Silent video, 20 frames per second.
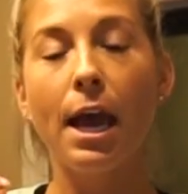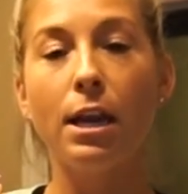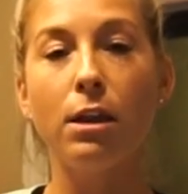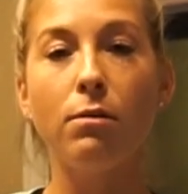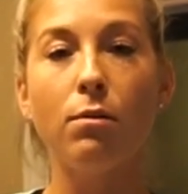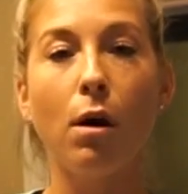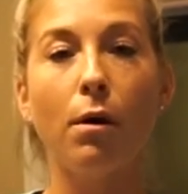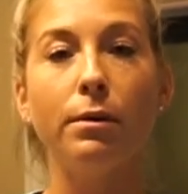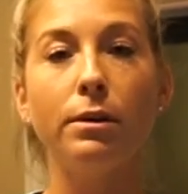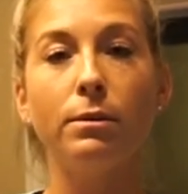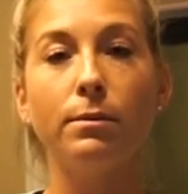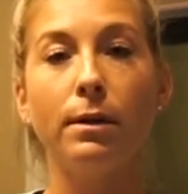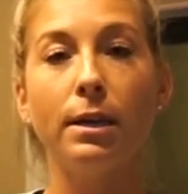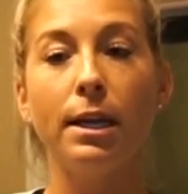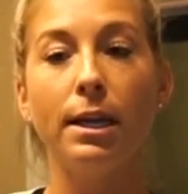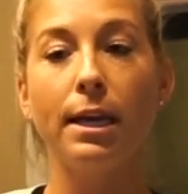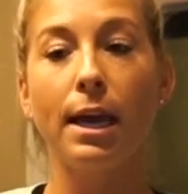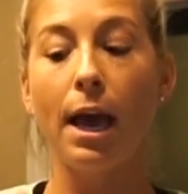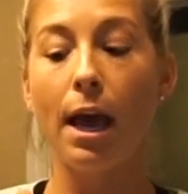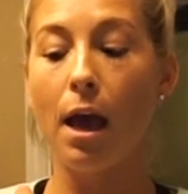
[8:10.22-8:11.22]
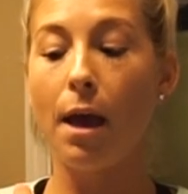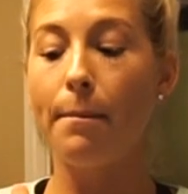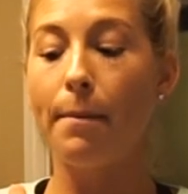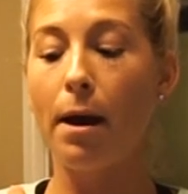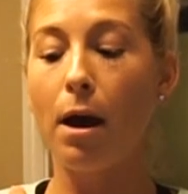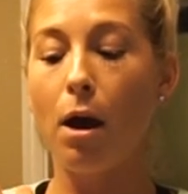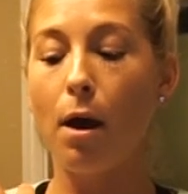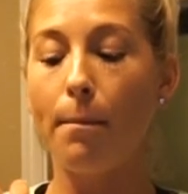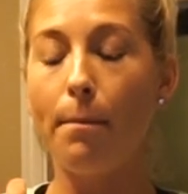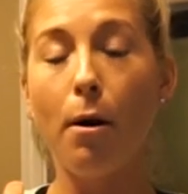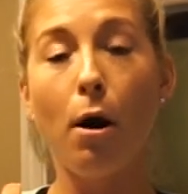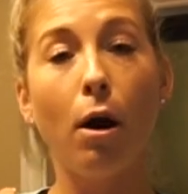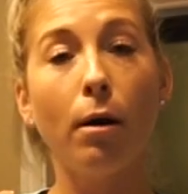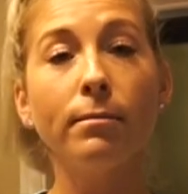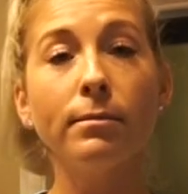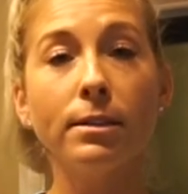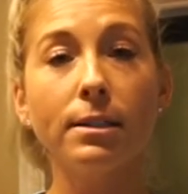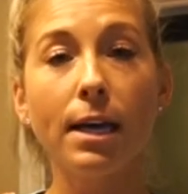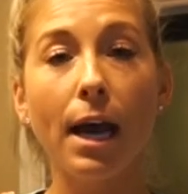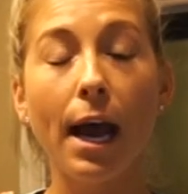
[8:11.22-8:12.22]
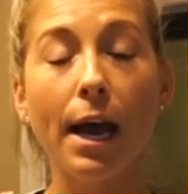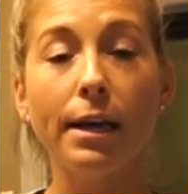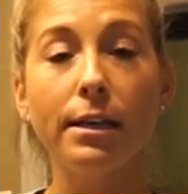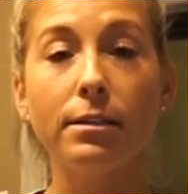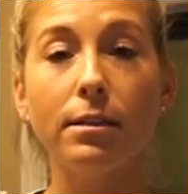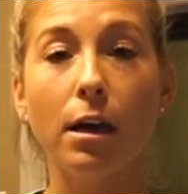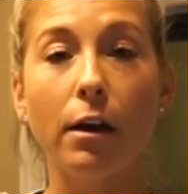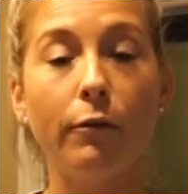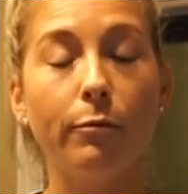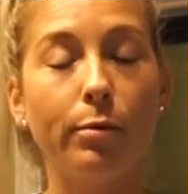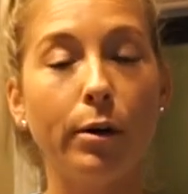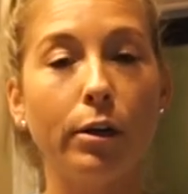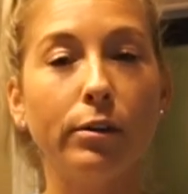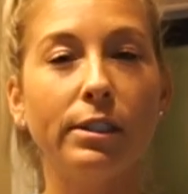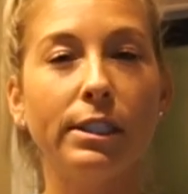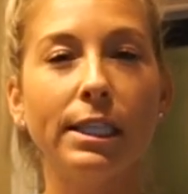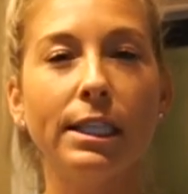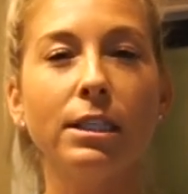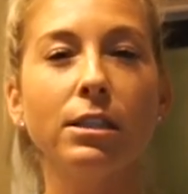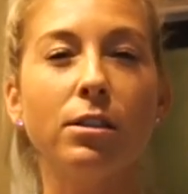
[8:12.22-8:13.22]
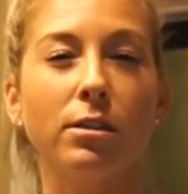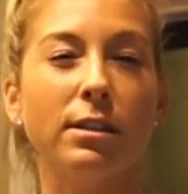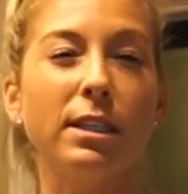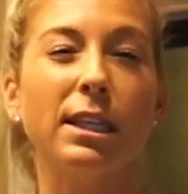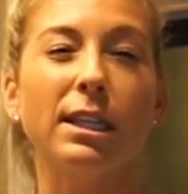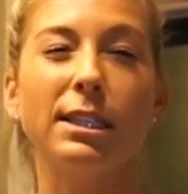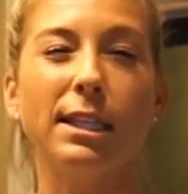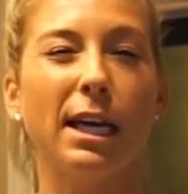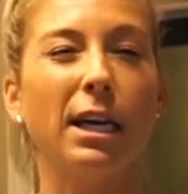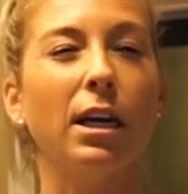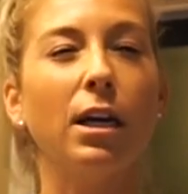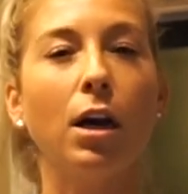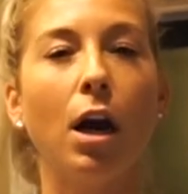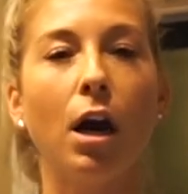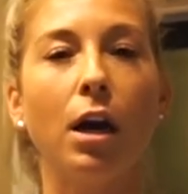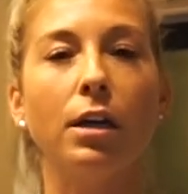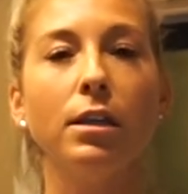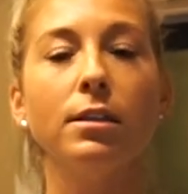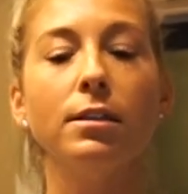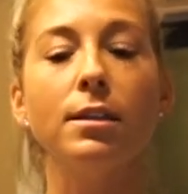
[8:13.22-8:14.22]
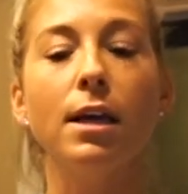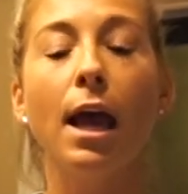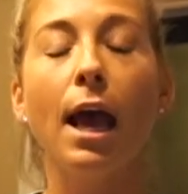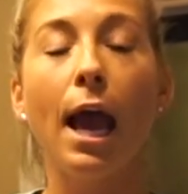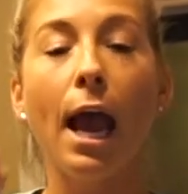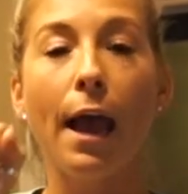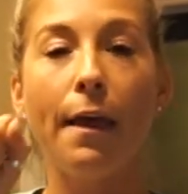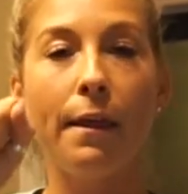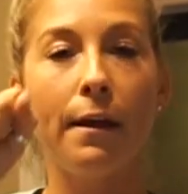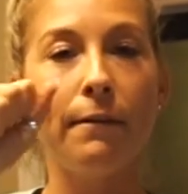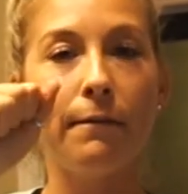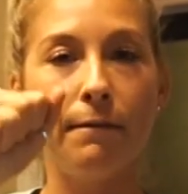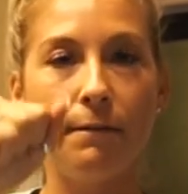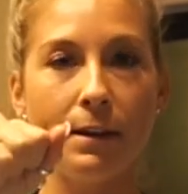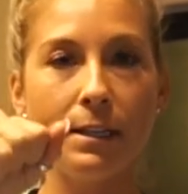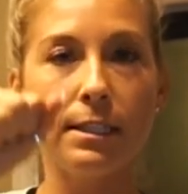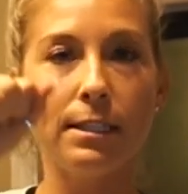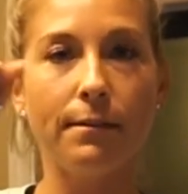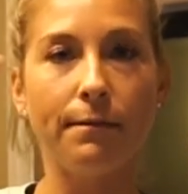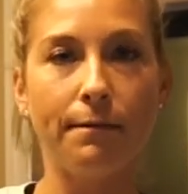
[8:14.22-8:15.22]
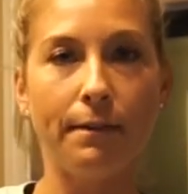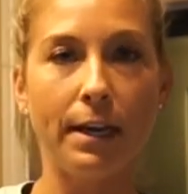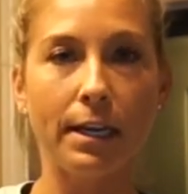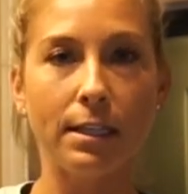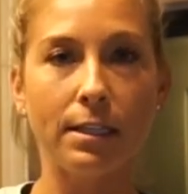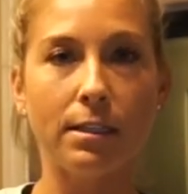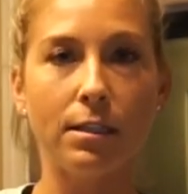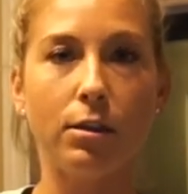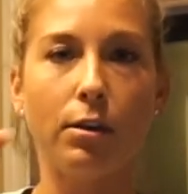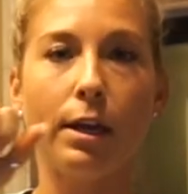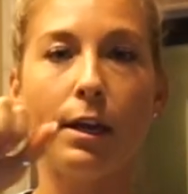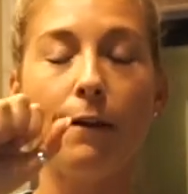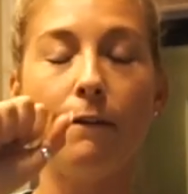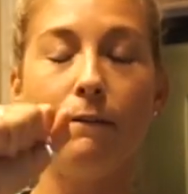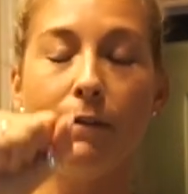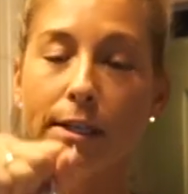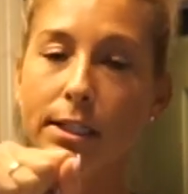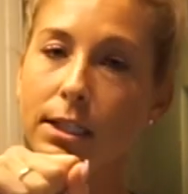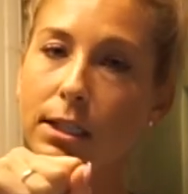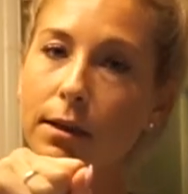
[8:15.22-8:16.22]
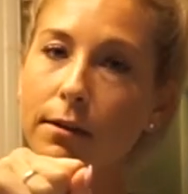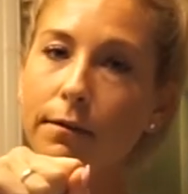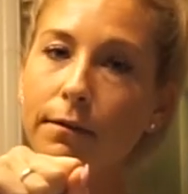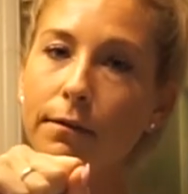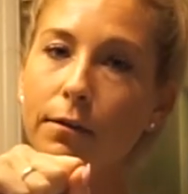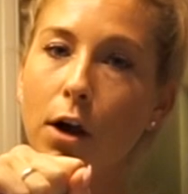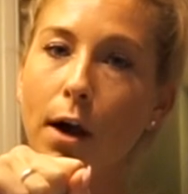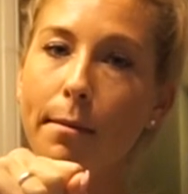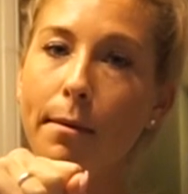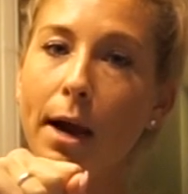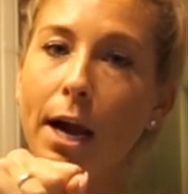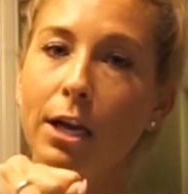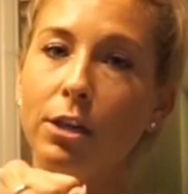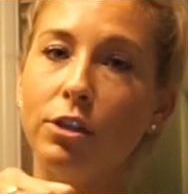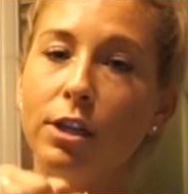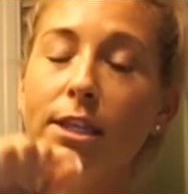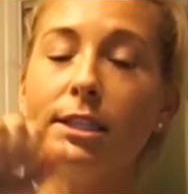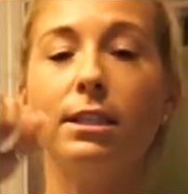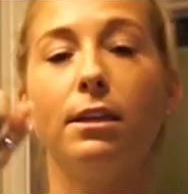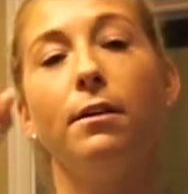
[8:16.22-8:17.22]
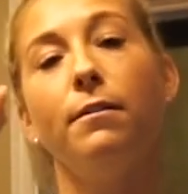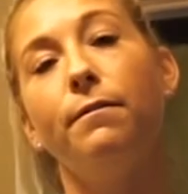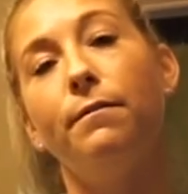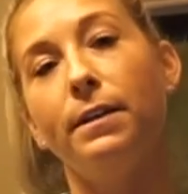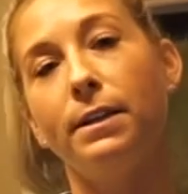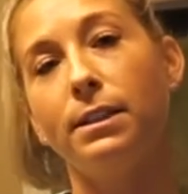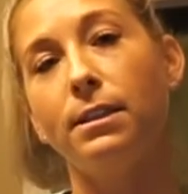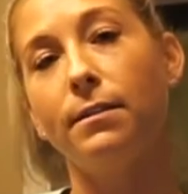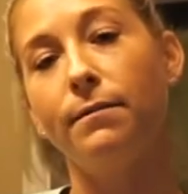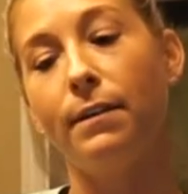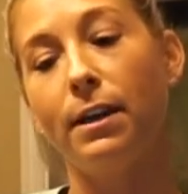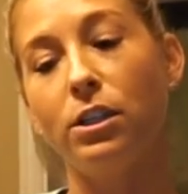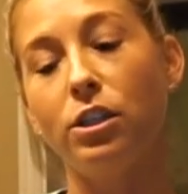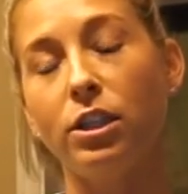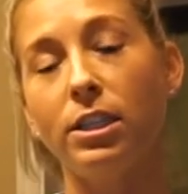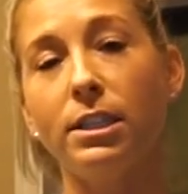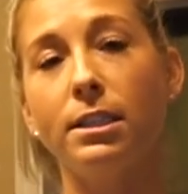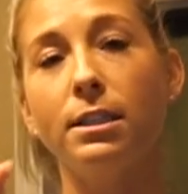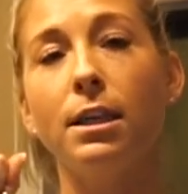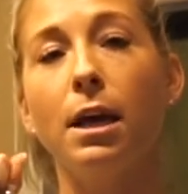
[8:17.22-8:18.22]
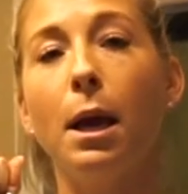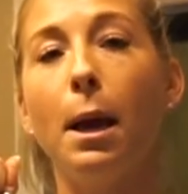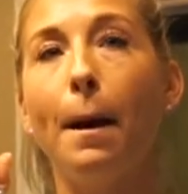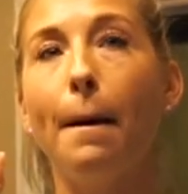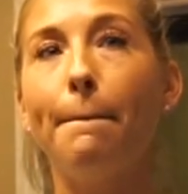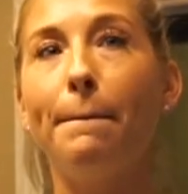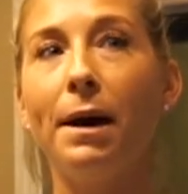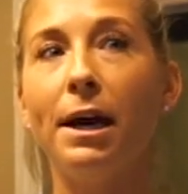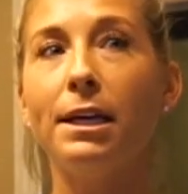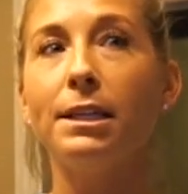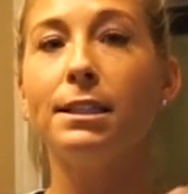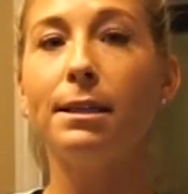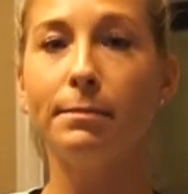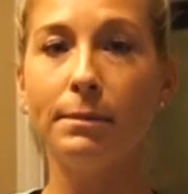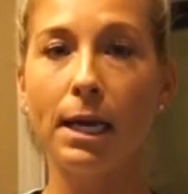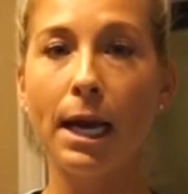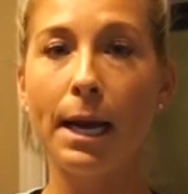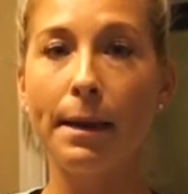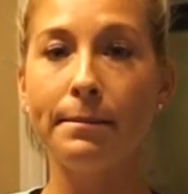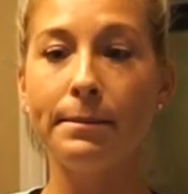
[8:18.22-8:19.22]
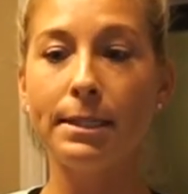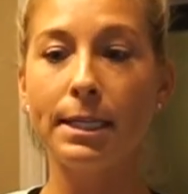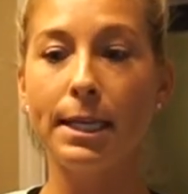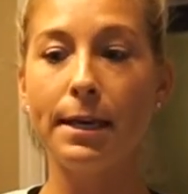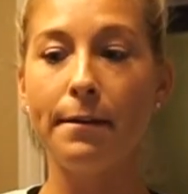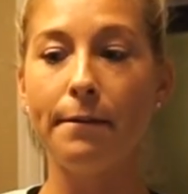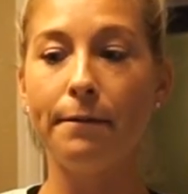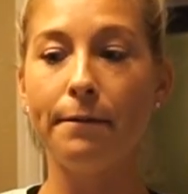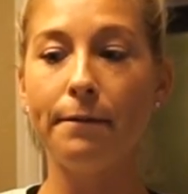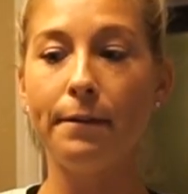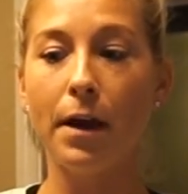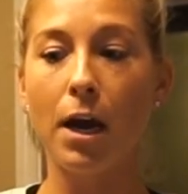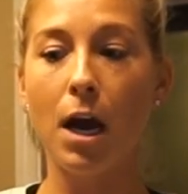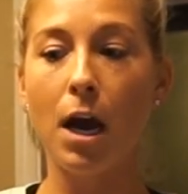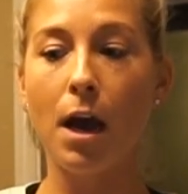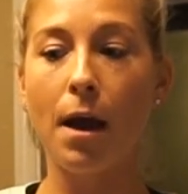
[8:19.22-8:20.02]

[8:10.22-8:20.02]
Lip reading: and you always want to get about a palm size of protein, so it's like a deck of cards, and then fist, so like a fist of carbohydrates and a fist of veggies. But sometimes if